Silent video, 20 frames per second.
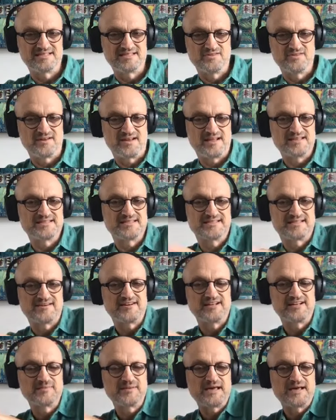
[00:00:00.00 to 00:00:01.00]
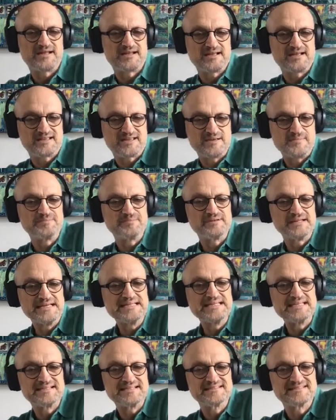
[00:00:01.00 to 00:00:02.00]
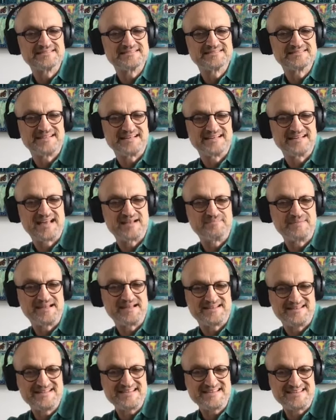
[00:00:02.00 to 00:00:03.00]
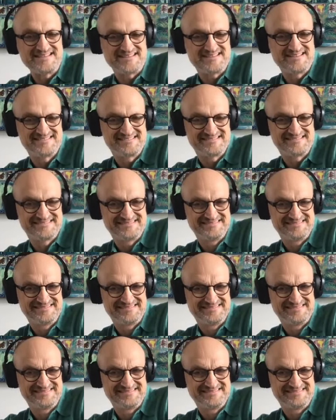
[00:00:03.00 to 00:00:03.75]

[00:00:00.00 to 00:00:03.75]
that is not necessarily about completing an unmet need.